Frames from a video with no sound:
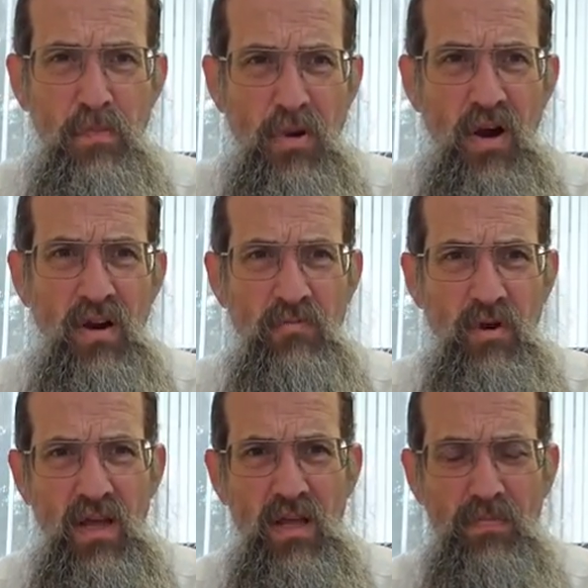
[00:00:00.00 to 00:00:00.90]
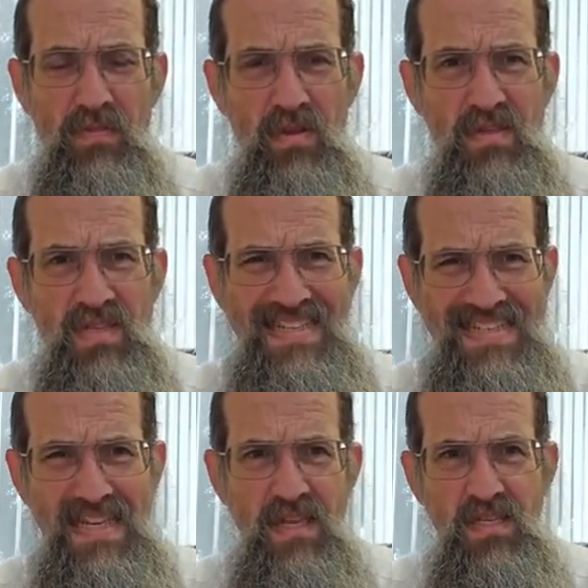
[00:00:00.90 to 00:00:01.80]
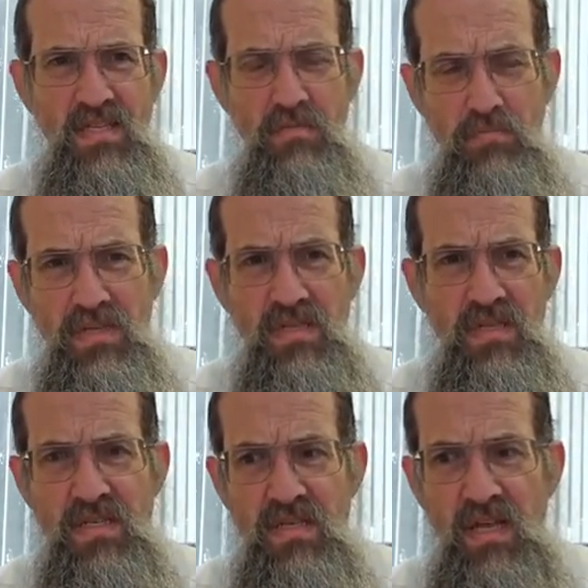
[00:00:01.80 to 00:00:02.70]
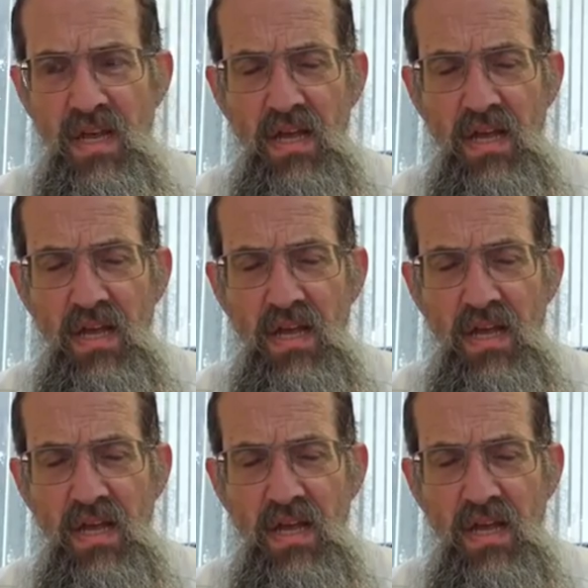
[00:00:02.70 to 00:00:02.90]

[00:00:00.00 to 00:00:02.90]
part of what helped success in business.